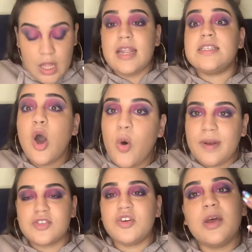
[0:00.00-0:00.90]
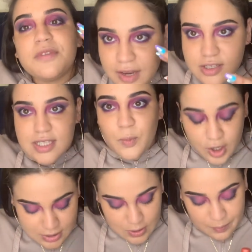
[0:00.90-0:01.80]
let's close our fingers. This
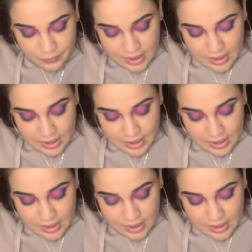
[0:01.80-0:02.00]
works though.